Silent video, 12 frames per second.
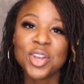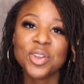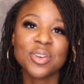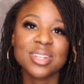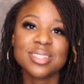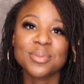
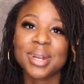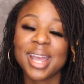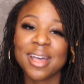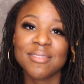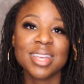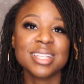Granted, when I
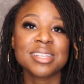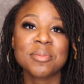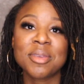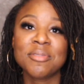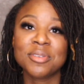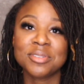have kids, I
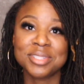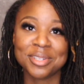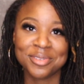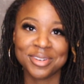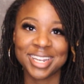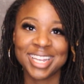may feel
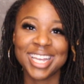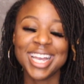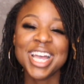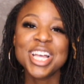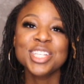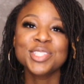different.
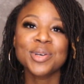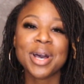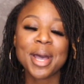So